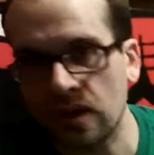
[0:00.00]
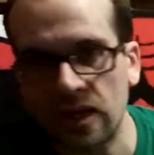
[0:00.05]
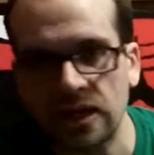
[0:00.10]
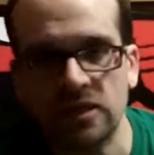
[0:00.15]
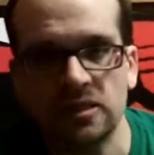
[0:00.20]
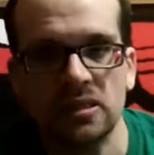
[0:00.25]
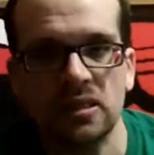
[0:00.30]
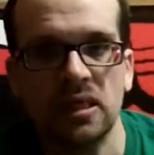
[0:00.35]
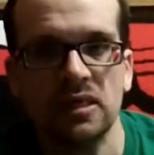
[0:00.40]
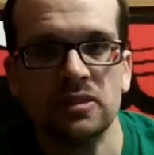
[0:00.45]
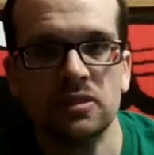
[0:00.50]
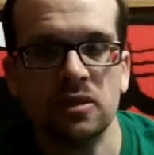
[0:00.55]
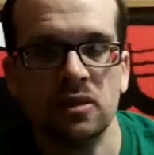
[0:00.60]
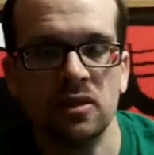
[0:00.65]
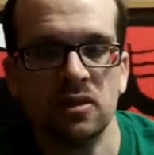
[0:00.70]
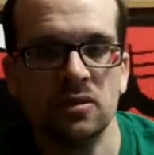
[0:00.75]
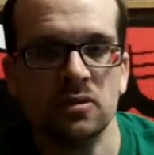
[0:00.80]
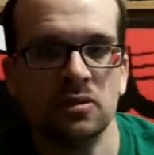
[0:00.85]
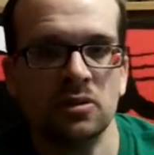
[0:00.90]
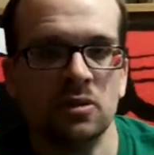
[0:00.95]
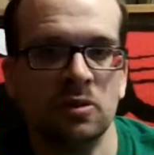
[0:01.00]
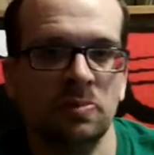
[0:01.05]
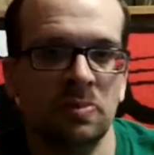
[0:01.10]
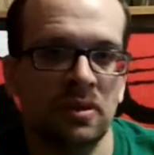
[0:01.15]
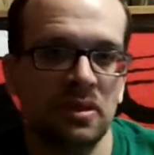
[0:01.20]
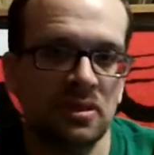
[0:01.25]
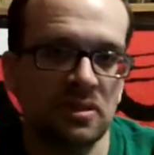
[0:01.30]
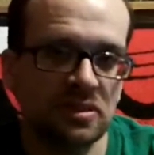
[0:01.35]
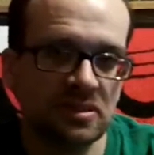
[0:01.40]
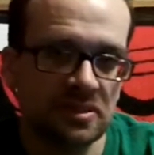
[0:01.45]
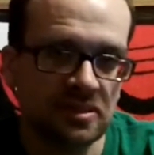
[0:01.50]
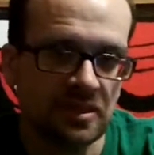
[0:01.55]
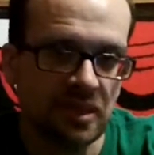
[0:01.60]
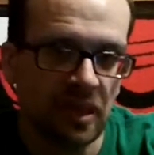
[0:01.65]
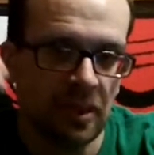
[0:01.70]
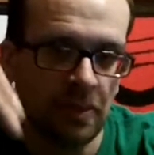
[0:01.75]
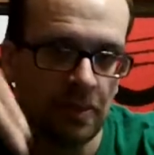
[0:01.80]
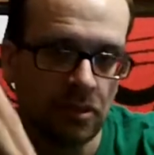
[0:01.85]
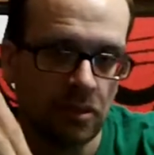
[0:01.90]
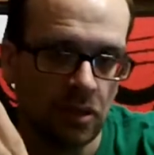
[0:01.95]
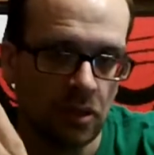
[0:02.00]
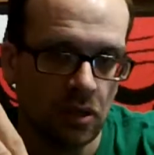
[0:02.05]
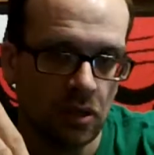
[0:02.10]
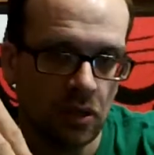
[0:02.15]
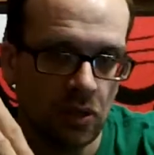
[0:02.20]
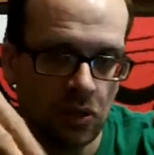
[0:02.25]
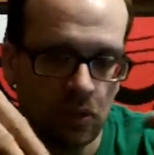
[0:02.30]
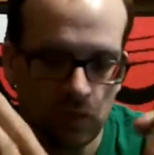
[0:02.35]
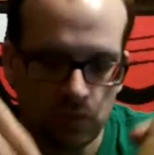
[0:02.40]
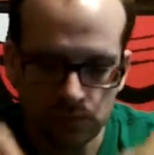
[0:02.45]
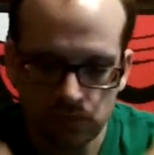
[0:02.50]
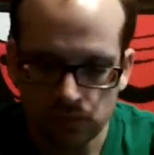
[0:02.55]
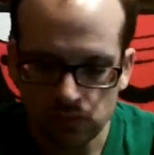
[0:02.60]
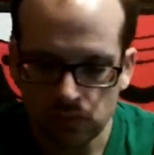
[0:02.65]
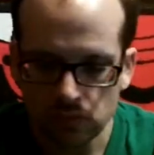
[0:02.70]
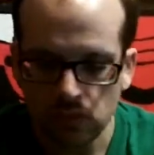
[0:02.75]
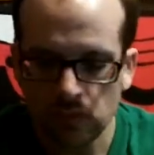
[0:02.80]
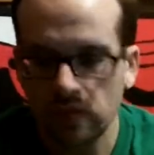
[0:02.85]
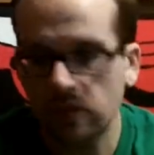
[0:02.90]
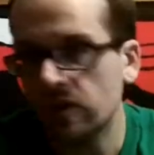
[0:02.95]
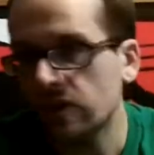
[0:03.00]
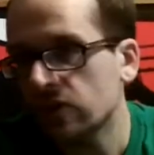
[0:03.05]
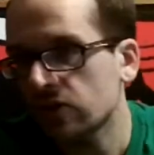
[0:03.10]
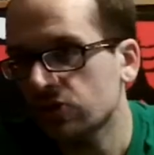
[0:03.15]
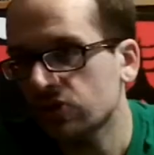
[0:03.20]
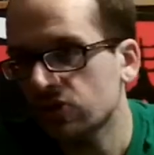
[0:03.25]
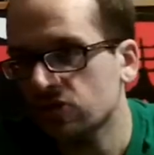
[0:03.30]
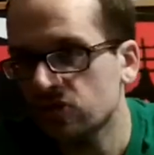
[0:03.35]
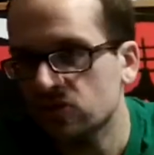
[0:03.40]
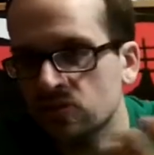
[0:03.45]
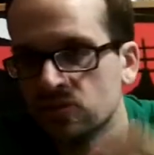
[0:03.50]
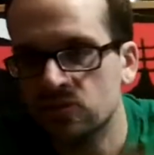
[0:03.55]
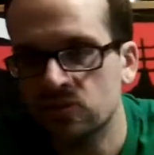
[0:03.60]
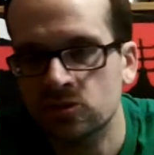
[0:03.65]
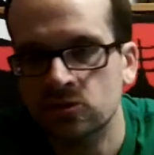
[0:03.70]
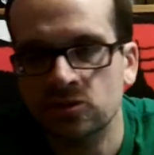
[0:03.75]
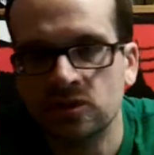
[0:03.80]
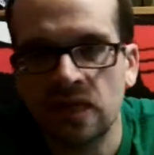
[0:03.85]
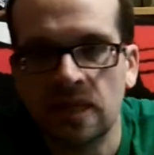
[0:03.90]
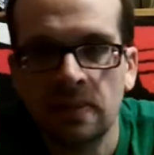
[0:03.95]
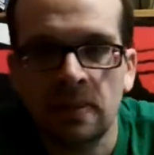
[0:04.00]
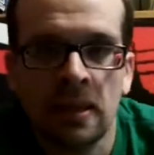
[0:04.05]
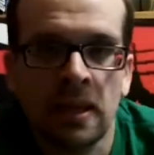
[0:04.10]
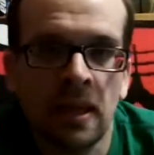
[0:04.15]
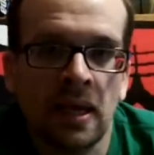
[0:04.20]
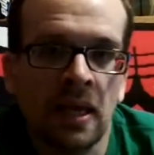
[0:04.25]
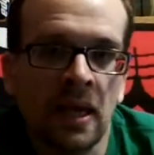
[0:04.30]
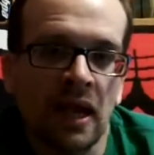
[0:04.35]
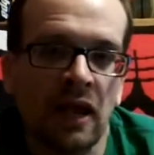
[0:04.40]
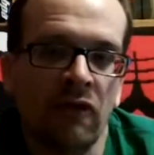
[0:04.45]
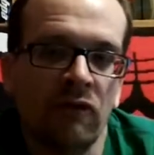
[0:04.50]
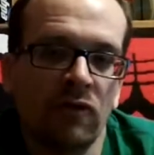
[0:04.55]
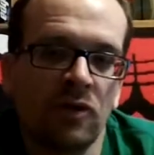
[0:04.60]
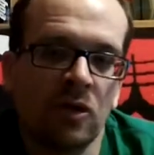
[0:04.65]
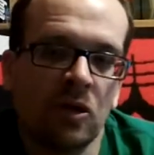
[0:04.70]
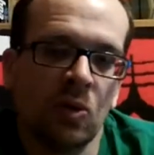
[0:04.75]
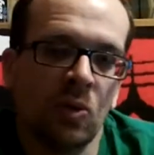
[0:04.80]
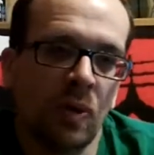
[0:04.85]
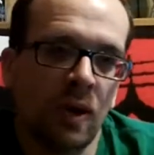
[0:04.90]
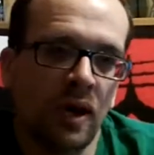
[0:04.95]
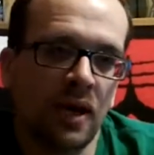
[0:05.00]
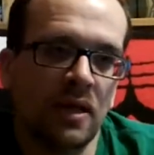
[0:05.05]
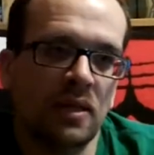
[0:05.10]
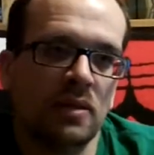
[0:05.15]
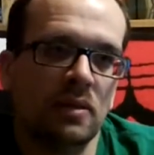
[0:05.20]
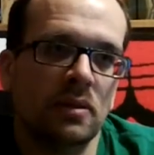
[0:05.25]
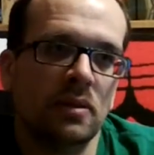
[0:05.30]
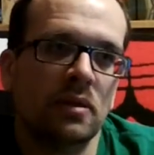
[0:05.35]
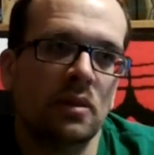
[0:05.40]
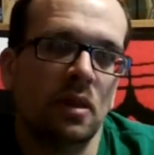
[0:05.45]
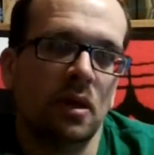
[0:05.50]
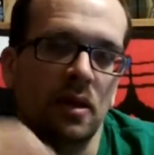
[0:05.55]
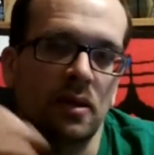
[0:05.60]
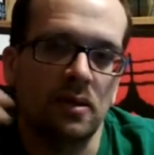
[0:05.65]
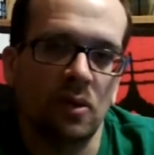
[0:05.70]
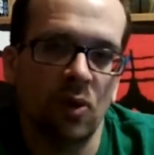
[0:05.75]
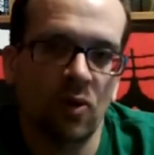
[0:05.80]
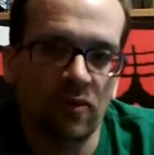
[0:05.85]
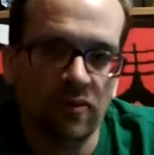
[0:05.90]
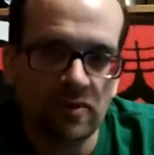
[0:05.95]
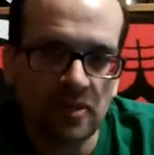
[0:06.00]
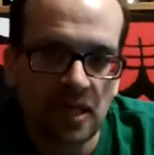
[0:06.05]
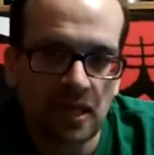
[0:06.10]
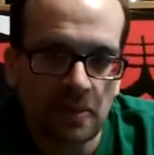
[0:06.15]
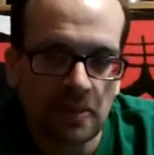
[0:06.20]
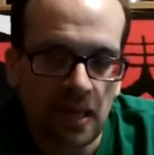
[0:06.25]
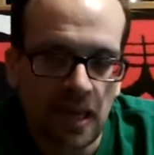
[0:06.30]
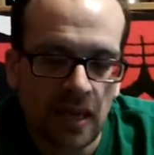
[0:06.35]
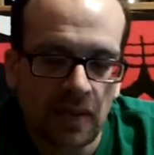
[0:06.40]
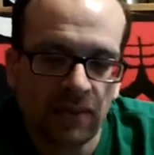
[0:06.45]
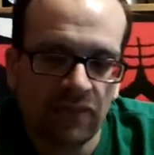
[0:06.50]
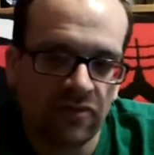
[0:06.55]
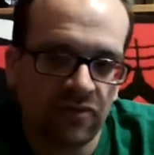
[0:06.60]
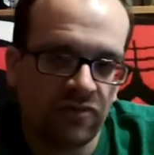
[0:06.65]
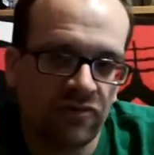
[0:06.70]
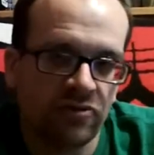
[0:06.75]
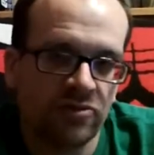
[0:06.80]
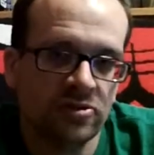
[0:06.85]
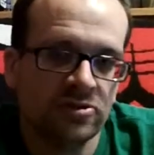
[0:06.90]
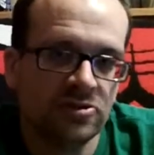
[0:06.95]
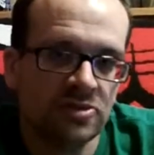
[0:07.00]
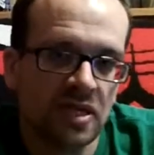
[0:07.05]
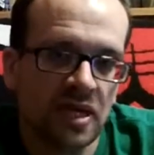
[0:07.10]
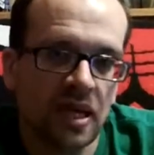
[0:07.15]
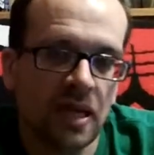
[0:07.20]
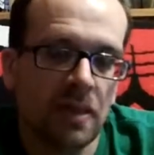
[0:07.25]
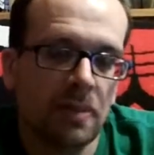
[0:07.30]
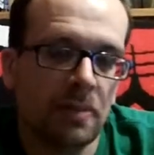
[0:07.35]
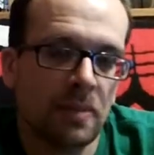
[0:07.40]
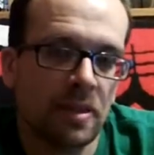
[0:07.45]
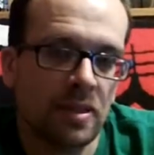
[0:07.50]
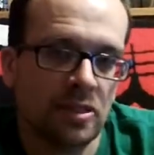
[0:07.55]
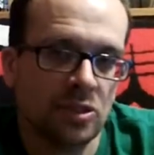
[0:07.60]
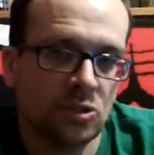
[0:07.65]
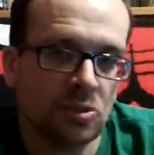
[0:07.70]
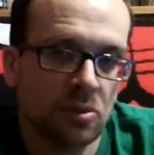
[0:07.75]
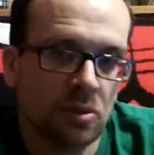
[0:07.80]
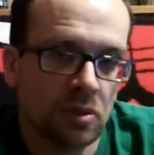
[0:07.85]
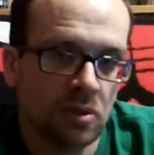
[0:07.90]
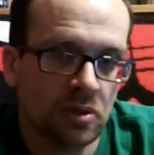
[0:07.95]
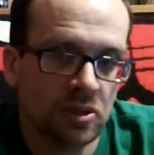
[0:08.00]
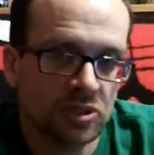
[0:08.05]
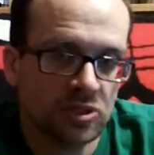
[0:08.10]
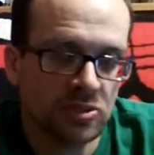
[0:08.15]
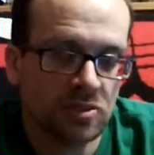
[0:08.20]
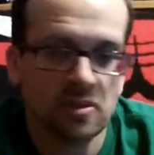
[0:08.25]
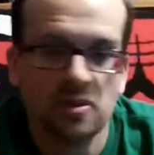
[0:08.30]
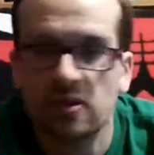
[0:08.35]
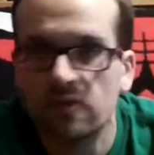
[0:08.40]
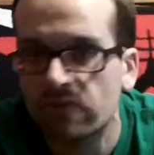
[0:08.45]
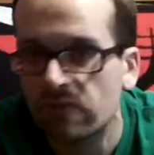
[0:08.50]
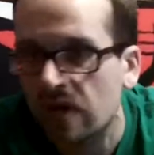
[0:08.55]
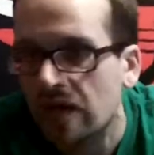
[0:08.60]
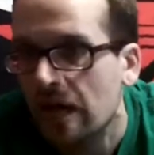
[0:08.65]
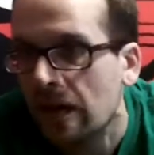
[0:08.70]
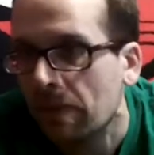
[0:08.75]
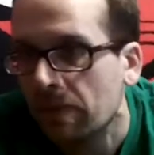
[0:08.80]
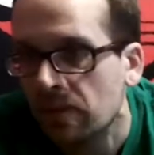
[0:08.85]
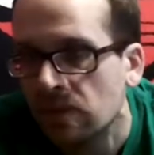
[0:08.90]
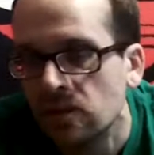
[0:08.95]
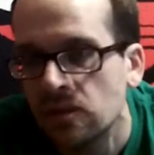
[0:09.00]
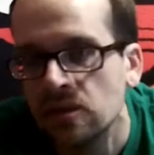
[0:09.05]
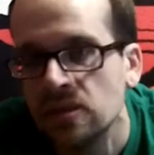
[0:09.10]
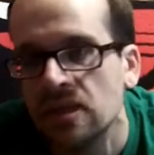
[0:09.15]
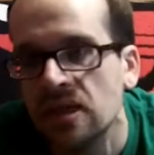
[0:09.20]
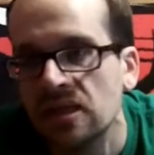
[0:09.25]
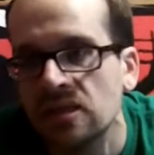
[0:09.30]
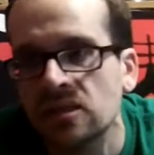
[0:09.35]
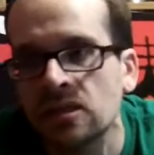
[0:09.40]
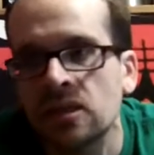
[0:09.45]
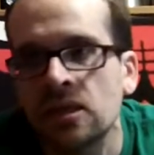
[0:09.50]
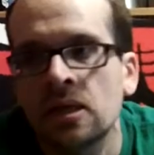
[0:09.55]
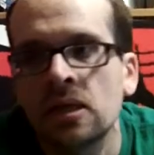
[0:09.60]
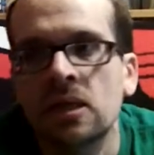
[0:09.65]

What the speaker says: I'd like to hear your opinions down below. It just was a good game. I really want an overtime game for the first time in Super Bowl history. Never happened yet.